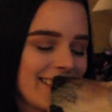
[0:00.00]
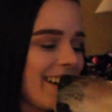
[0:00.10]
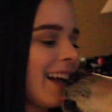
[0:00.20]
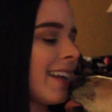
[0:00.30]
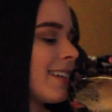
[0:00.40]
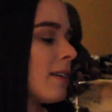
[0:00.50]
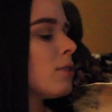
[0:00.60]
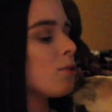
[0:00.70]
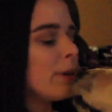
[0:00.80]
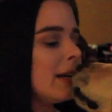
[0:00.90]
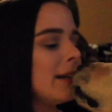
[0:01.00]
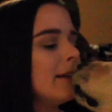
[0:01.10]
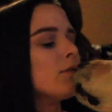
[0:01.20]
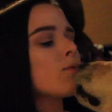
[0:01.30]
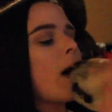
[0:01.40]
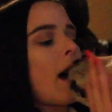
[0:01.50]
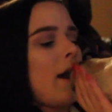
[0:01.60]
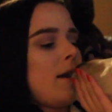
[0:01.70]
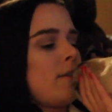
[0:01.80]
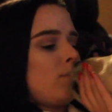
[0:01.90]
She got lots of treats,
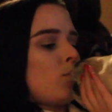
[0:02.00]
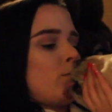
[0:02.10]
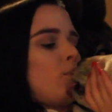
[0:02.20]
right?